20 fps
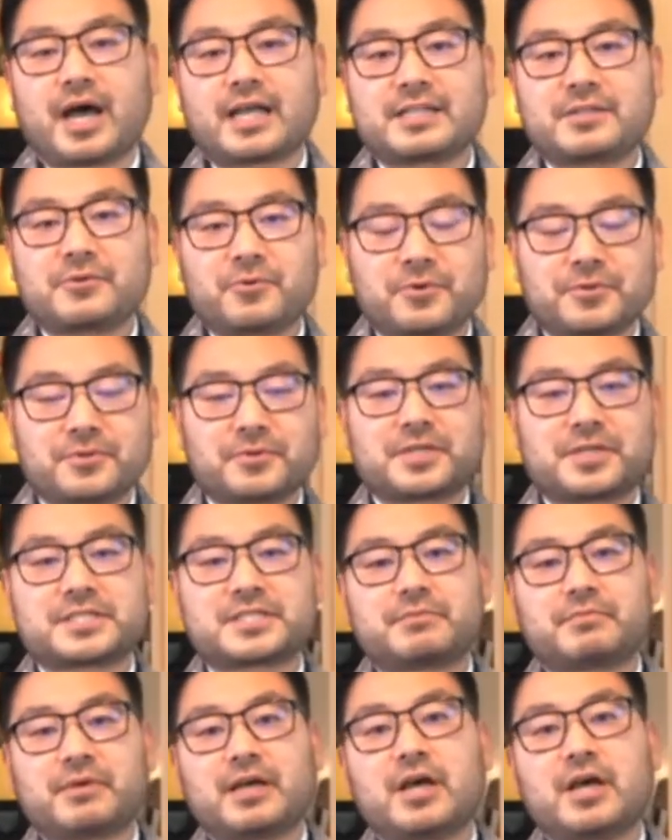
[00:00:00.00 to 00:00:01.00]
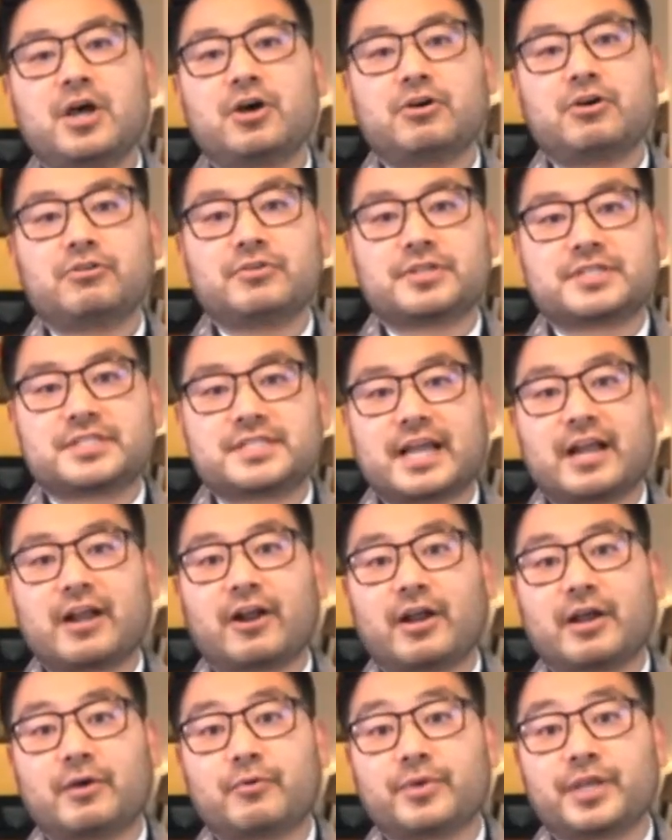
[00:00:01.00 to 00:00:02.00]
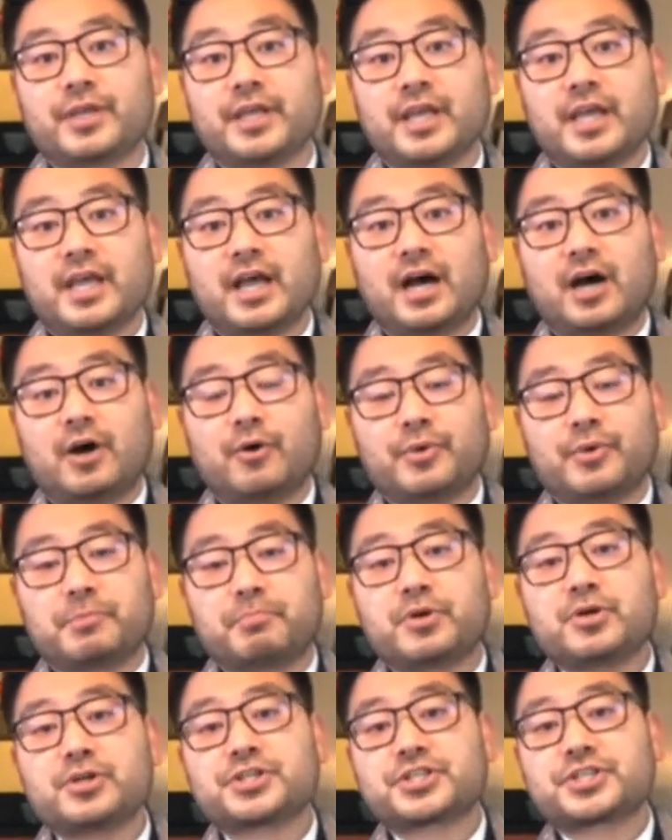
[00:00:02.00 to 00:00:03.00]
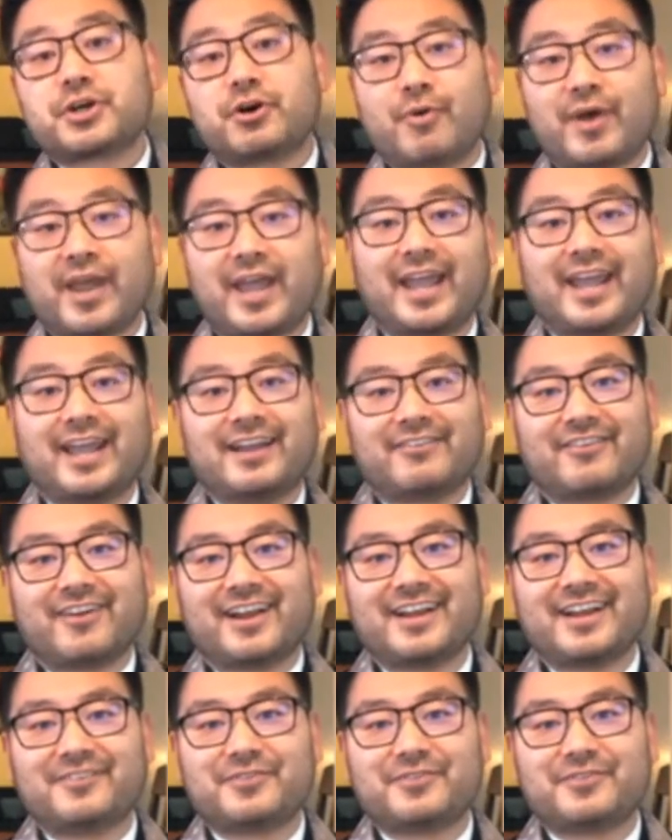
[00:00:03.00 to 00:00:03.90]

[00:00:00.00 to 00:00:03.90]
Hotoke-sama who is there, and we push away, right?